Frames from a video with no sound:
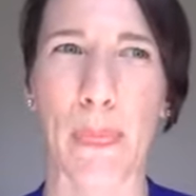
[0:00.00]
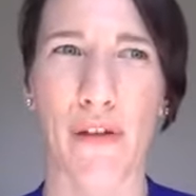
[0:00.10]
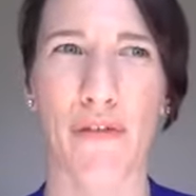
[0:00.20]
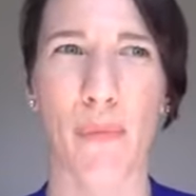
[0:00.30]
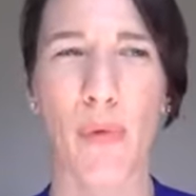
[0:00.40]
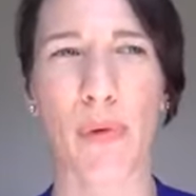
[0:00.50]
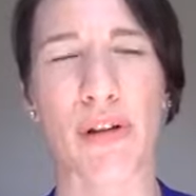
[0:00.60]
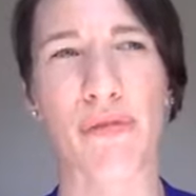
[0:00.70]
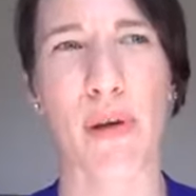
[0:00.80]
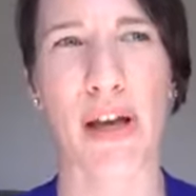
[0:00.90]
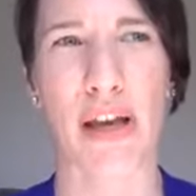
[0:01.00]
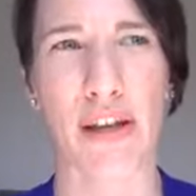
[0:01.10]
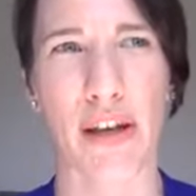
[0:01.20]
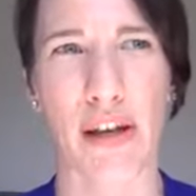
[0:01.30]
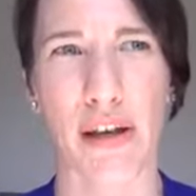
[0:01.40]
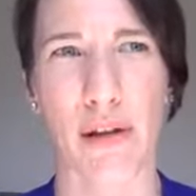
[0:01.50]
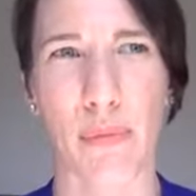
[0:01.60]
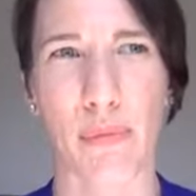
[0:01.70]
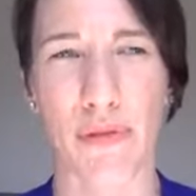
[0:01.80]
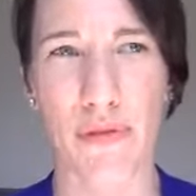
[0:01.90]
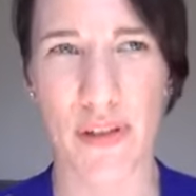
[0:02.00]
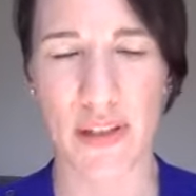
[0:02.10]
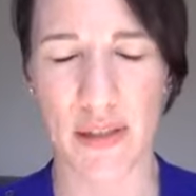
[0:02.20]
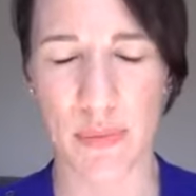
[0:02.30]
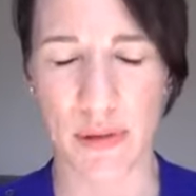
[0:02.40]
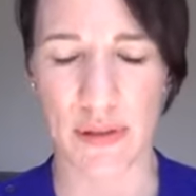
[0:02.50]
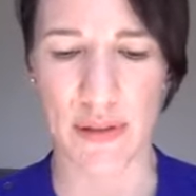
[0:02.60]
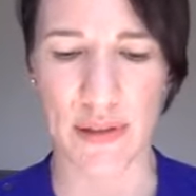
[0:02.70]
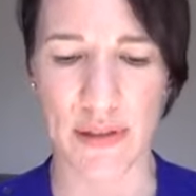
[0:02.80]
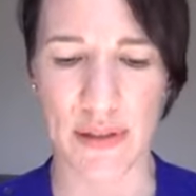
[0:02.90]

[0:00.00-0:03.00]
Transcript: from one of my previous experiences,